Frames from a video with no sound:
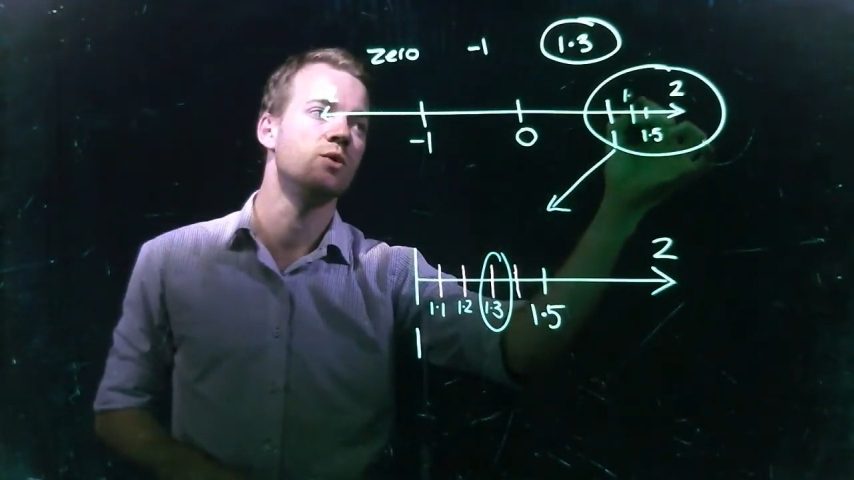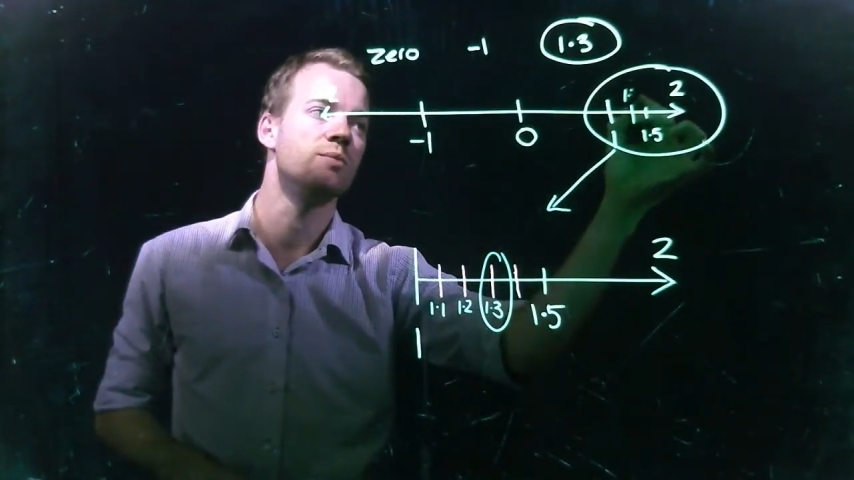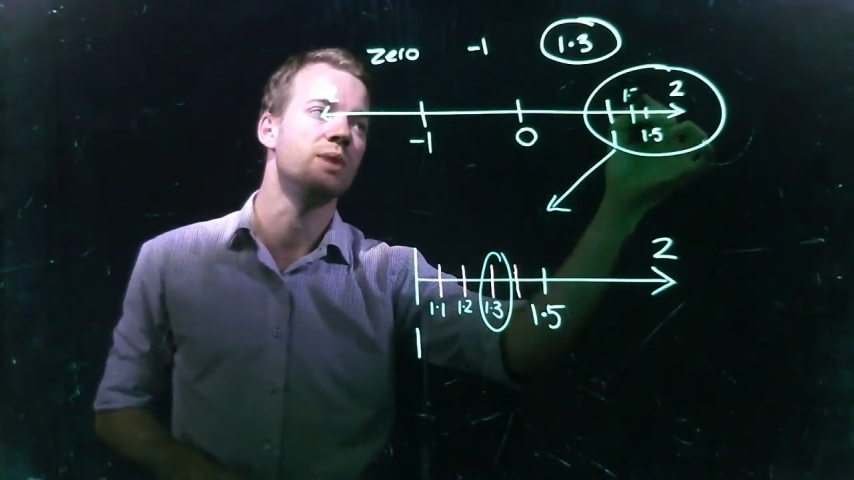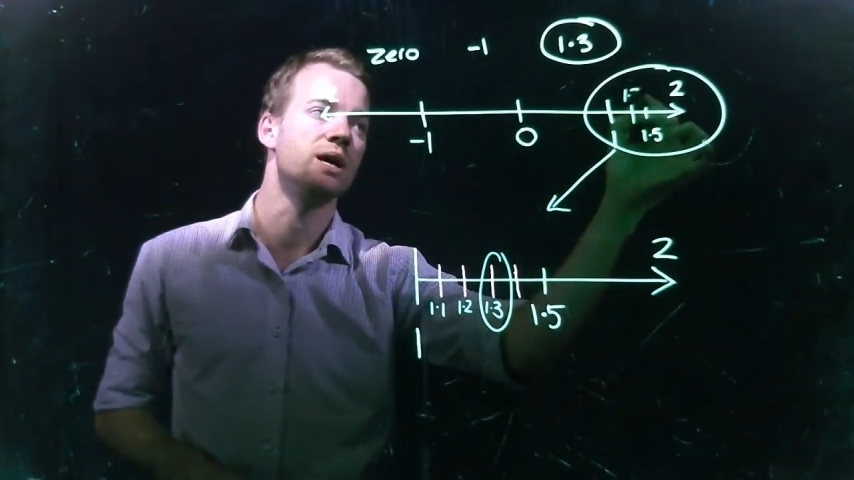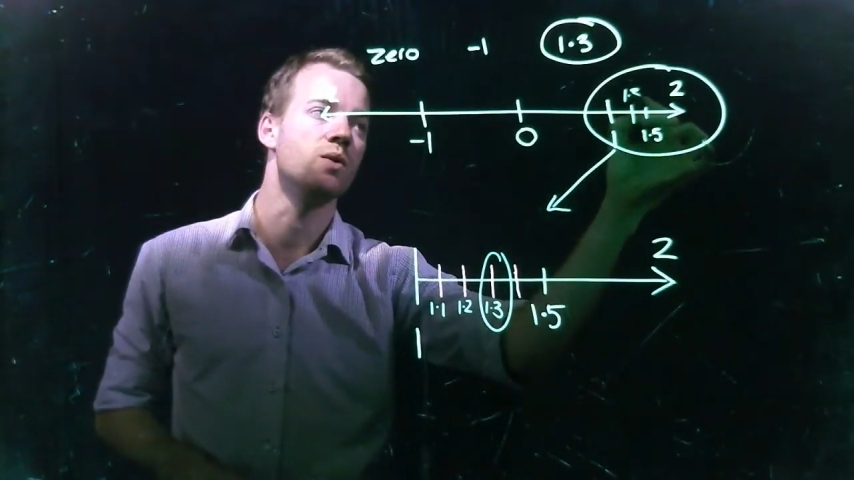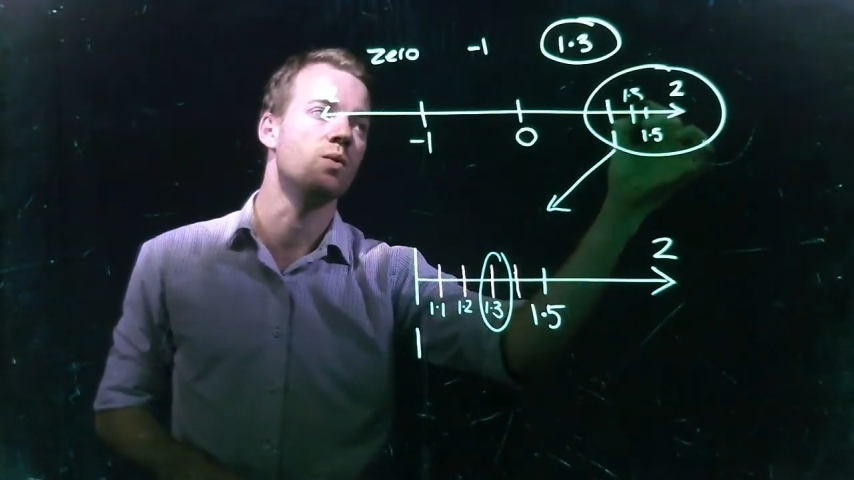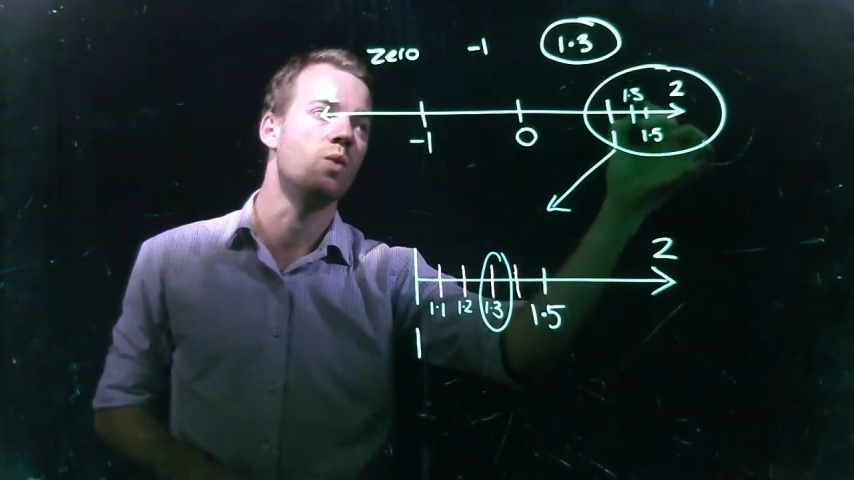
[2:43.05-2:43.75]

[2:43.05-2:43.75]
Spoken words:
would be